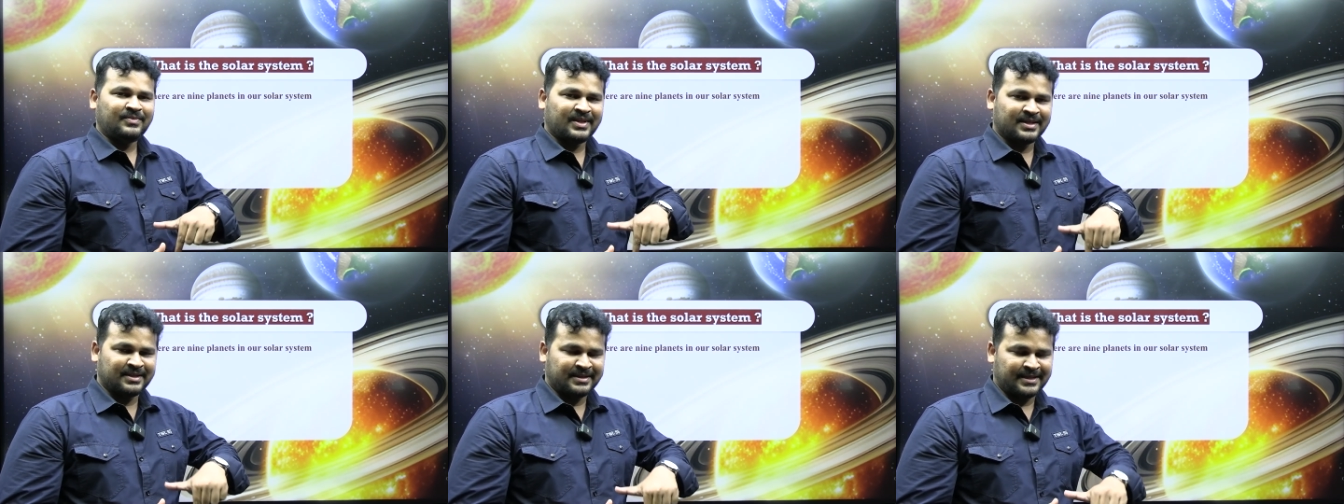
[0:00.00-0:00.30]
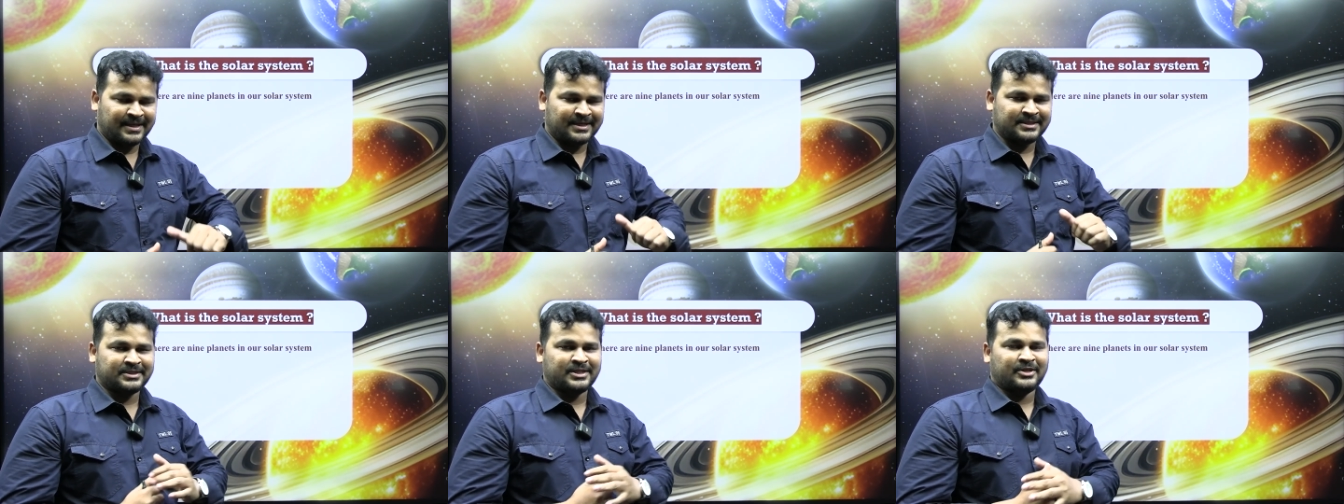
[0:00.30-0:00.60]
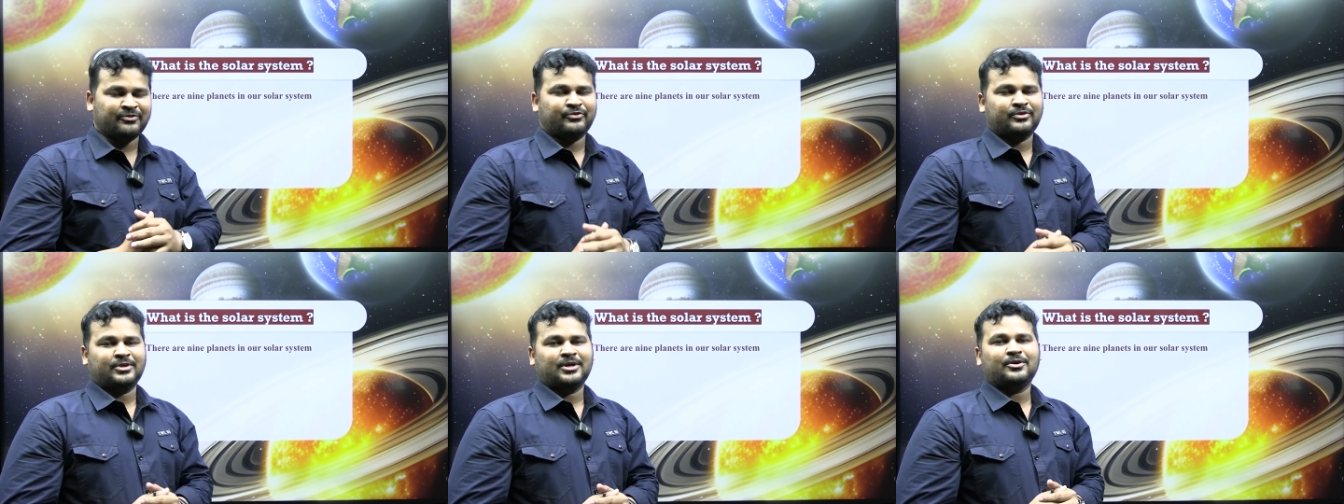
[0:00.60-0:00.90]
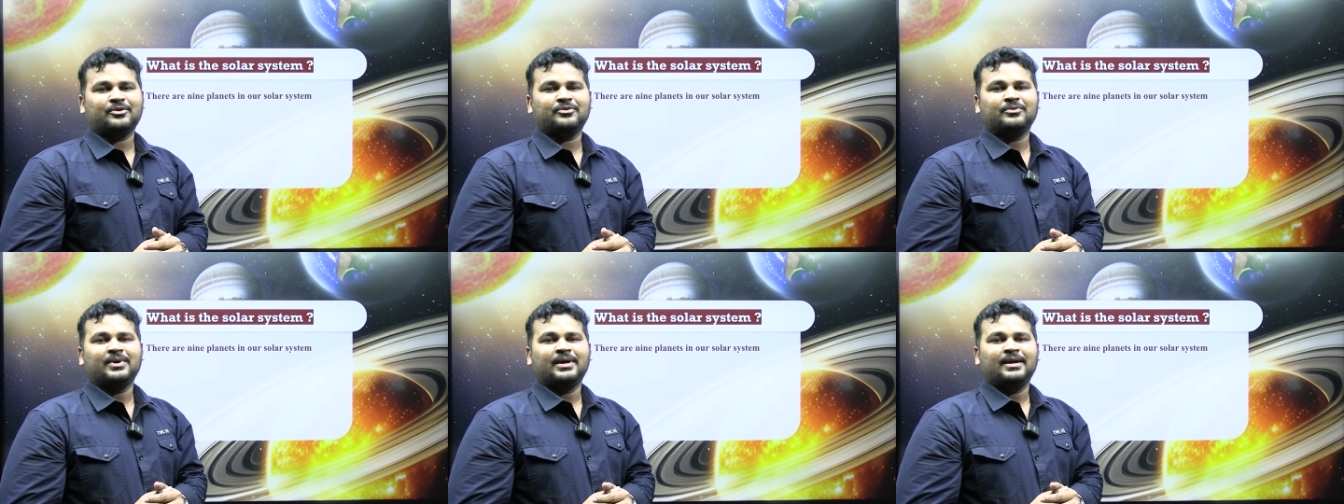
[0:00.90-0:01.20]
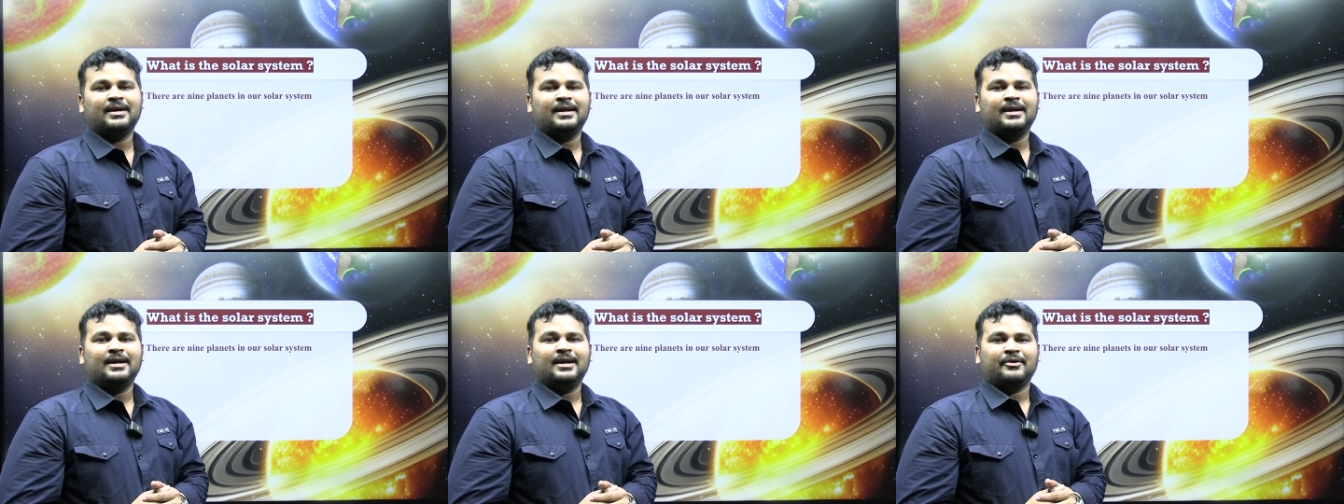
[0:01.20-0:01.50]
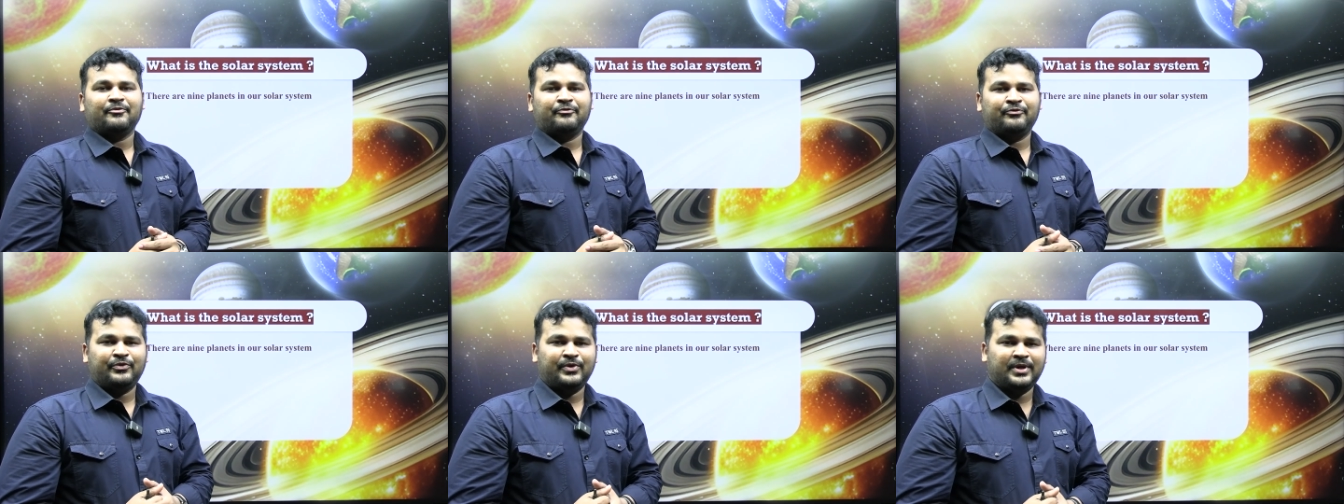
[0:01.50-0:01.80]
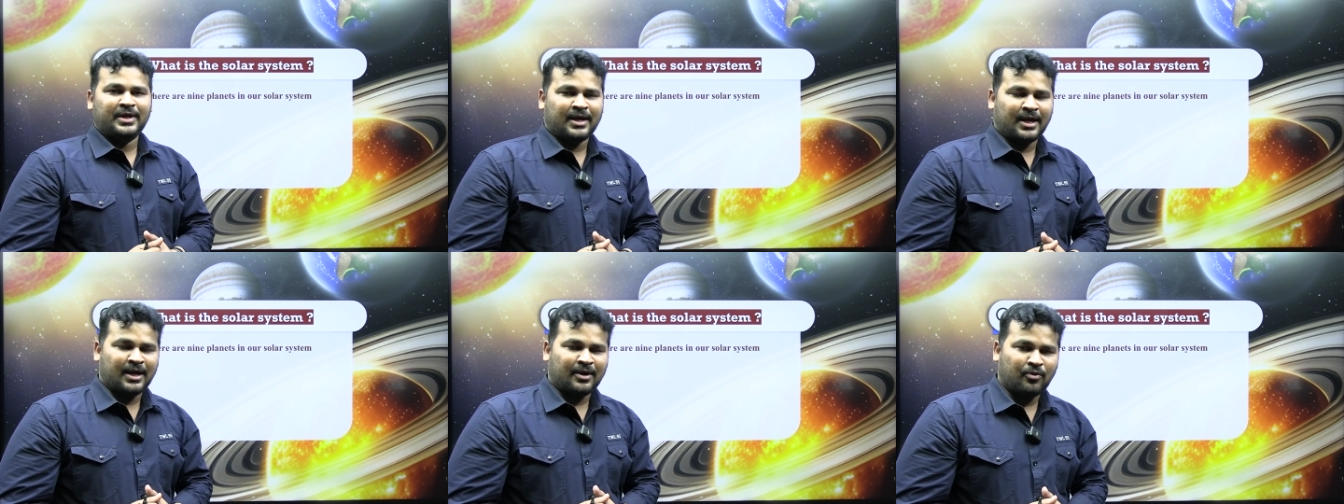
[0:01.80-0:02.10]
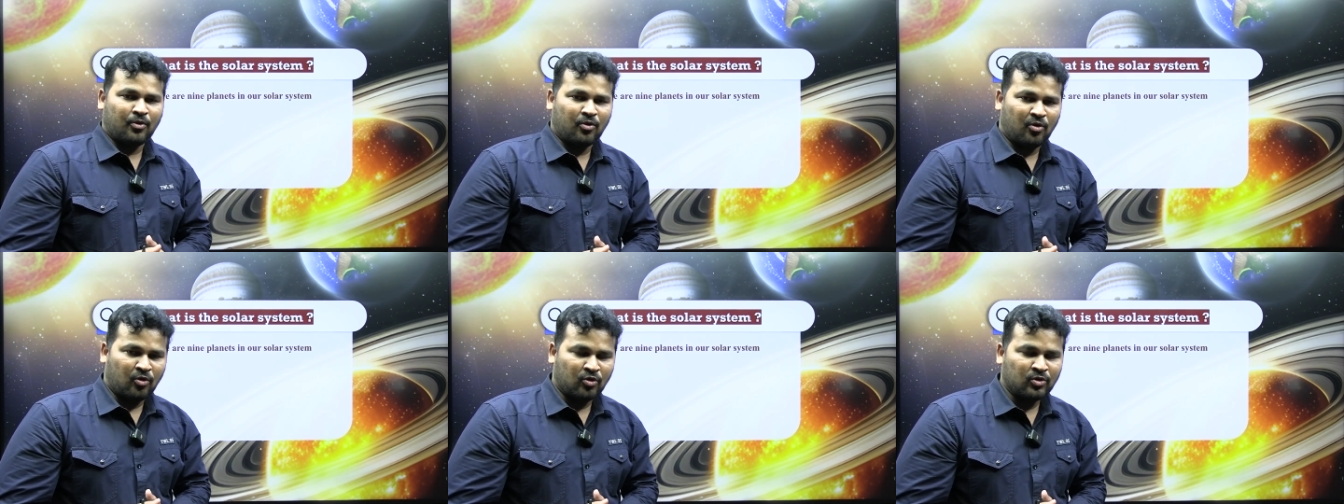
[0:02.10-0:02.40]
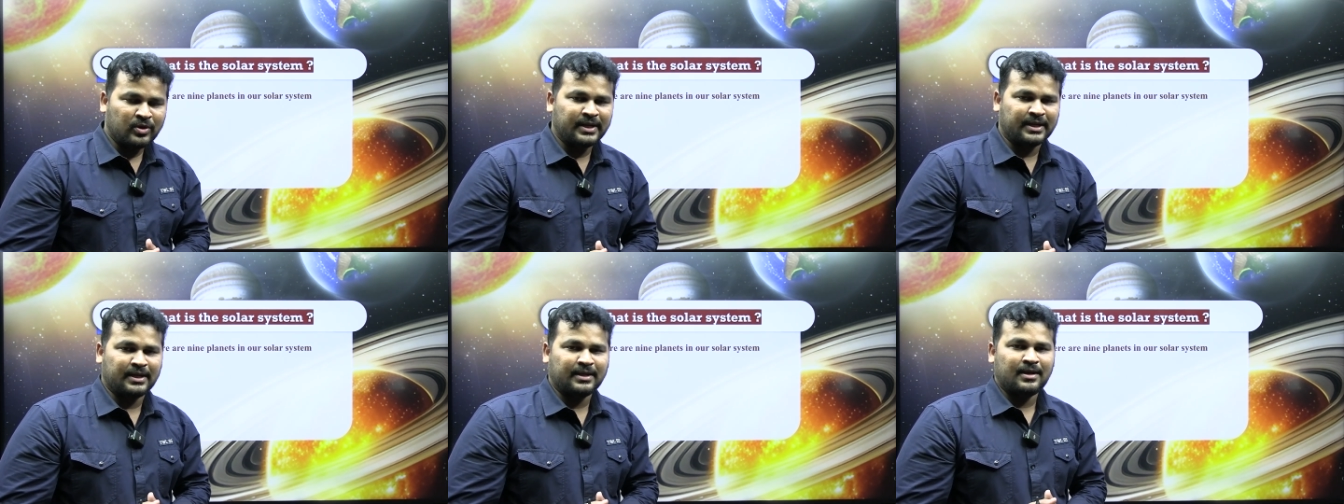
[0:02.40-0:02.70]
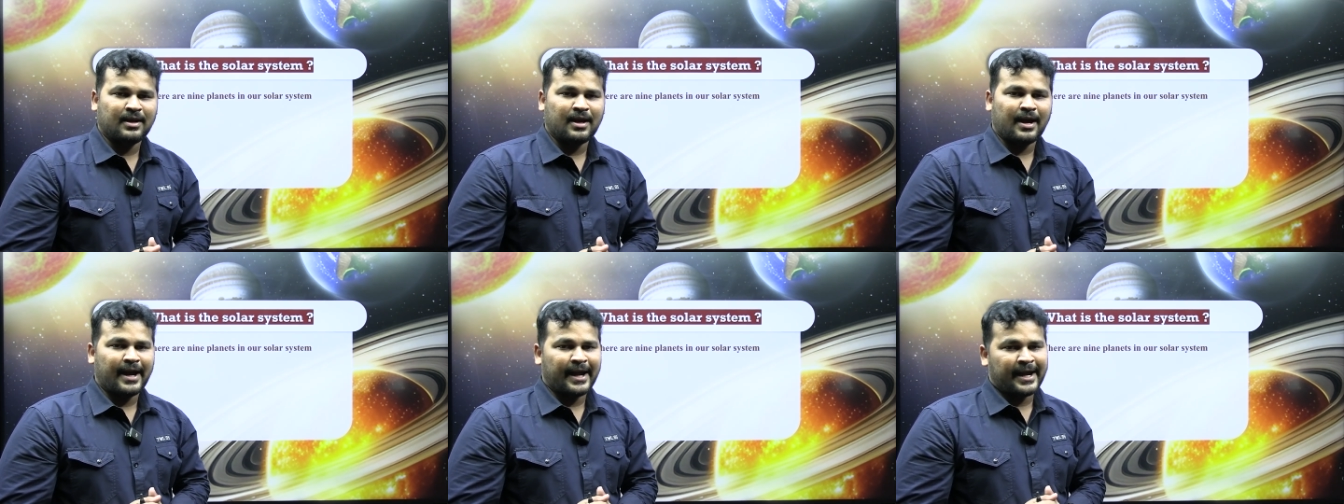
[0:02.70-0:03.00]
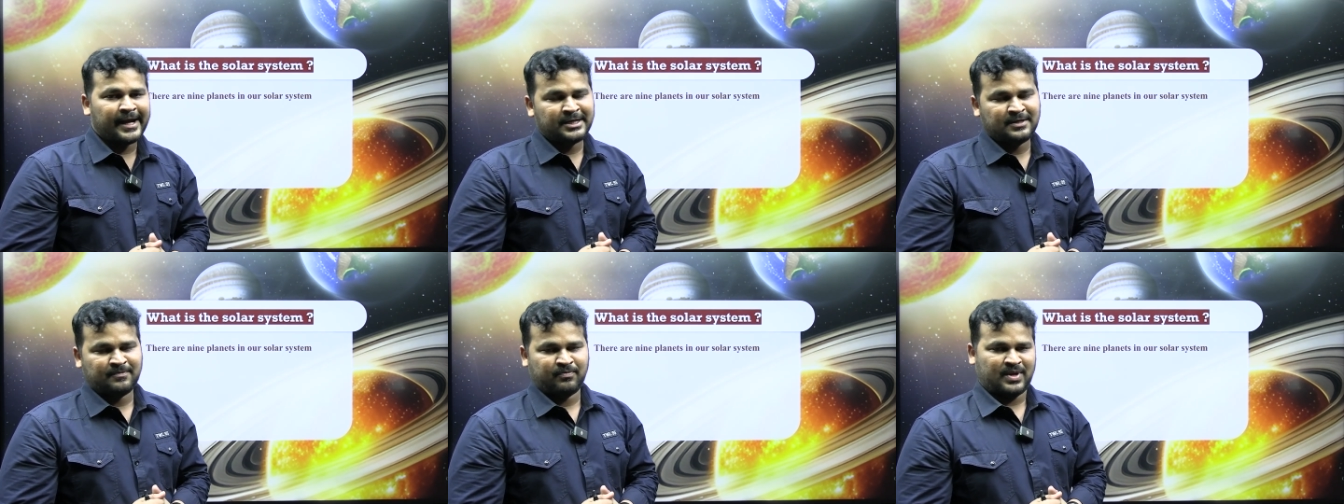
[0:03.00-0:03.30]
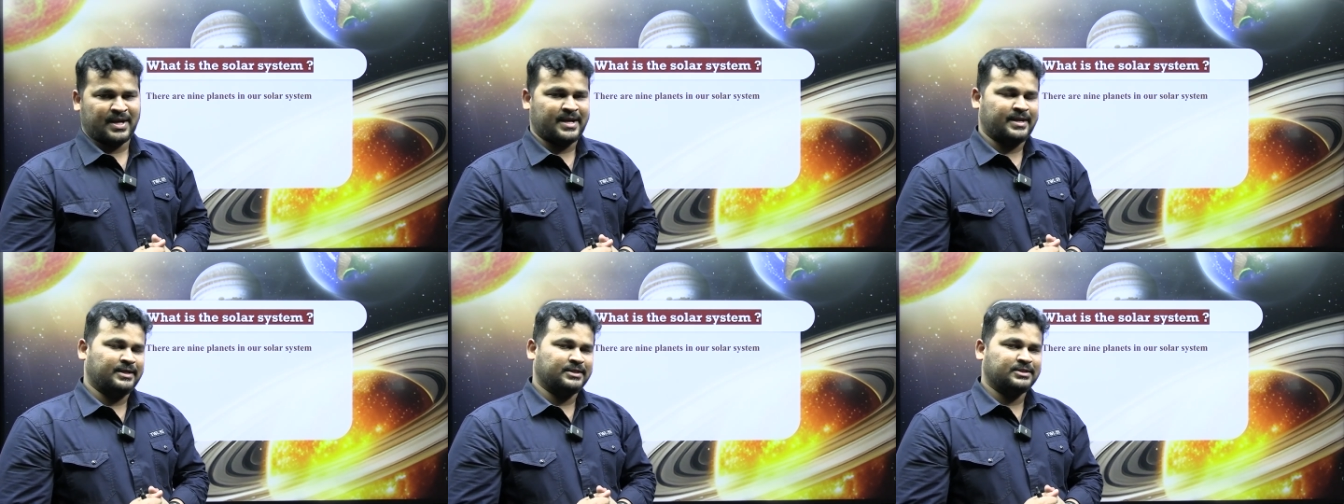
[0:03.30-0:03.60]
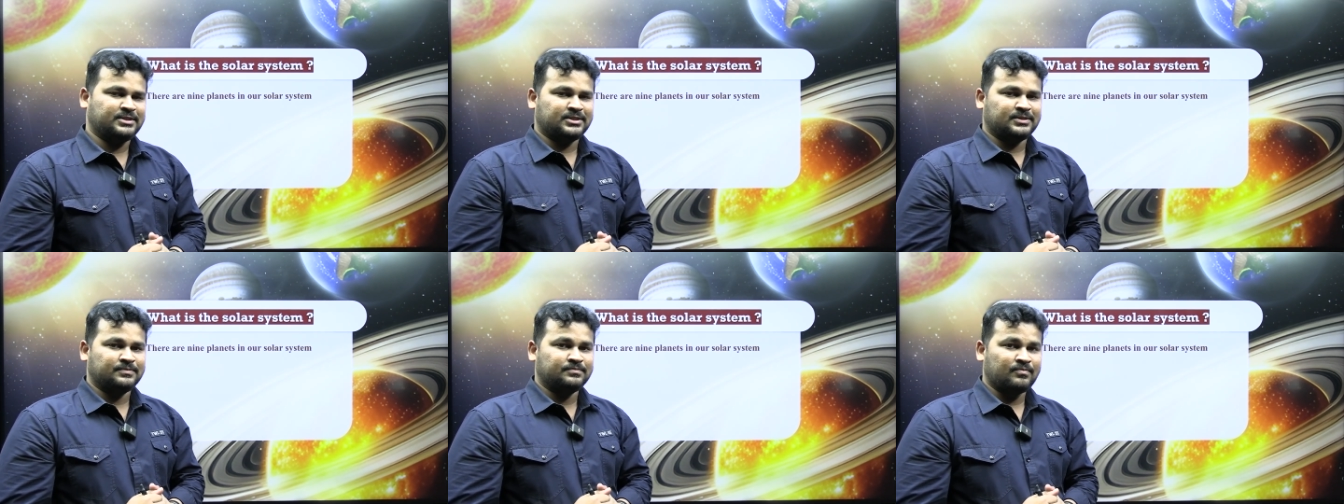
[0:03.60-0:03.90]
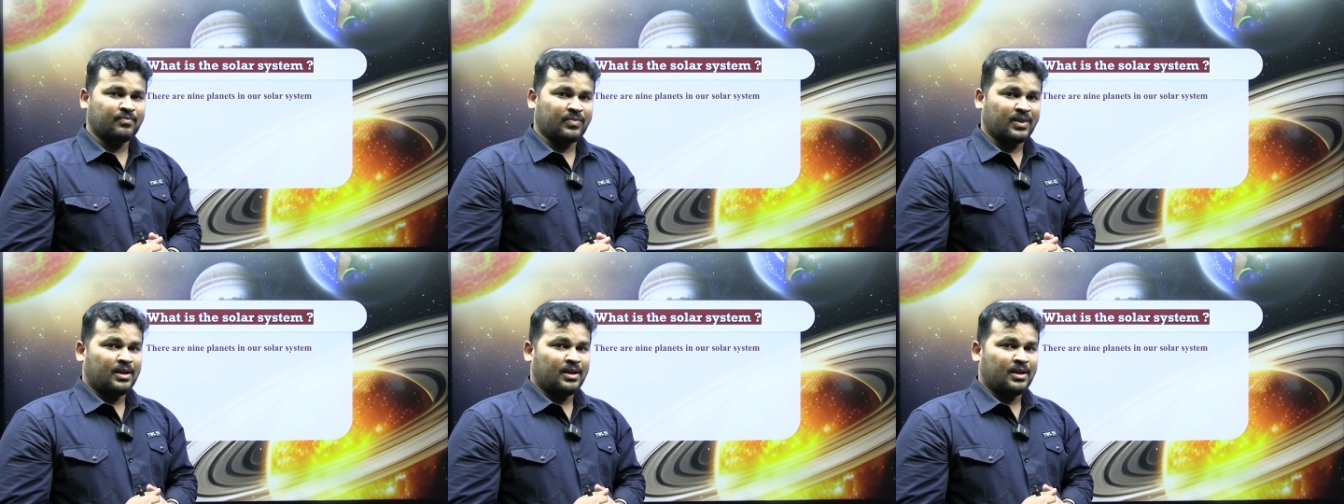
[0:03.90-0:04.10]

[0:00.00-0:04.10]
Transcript: Yes, of now we have only 8 planets.